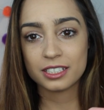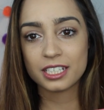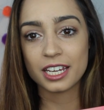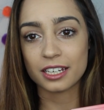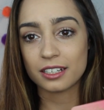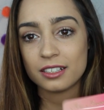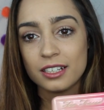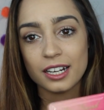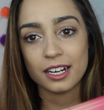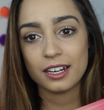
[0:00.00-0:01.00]
the tin.
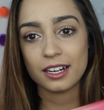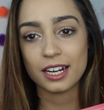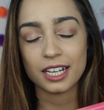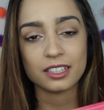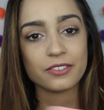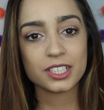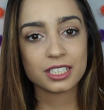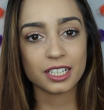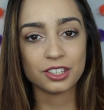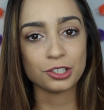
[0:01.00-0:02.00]
I love the
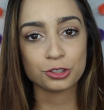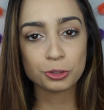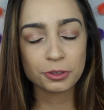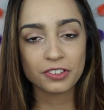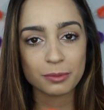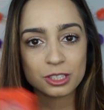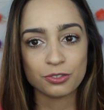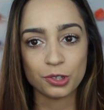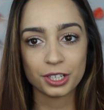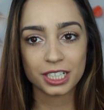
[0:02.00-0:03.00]
tin. They're super famous
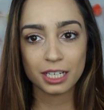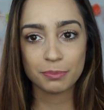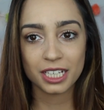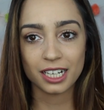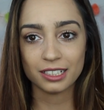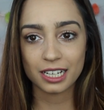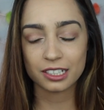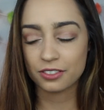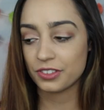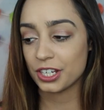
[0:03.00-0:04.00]
for keeping a
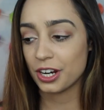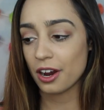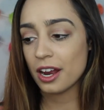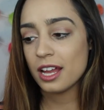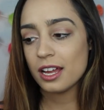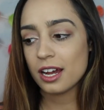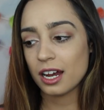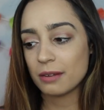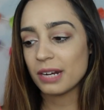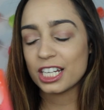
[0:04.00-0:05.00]
lot of their
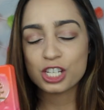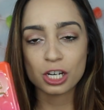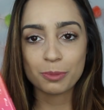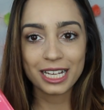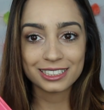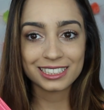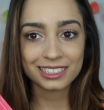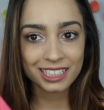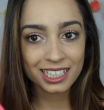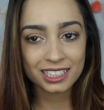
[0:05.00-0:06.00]
um, eyeshadow palettes
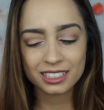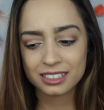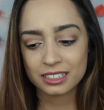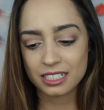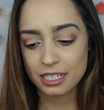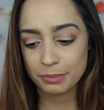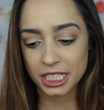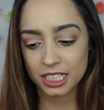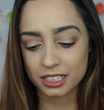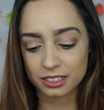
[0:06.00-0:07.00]
in tins
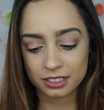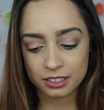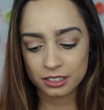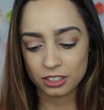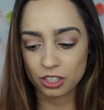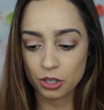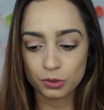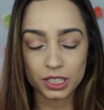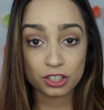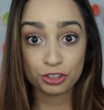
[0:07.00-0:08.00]
because, you
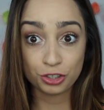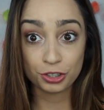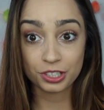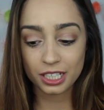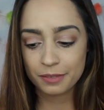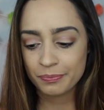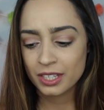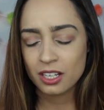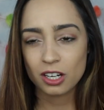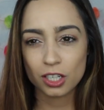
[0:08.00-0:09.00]
know, it's sturdy.
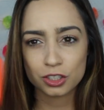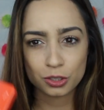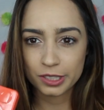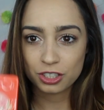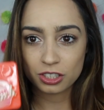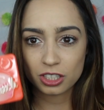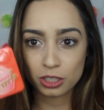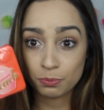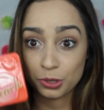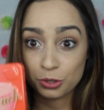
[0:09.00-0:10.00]
Also, it just
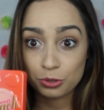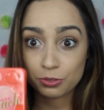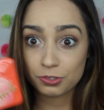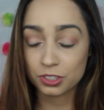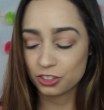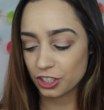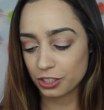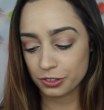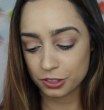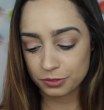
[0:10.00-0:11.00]
looks beautiful in
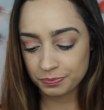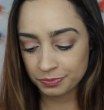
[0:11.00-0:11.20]
general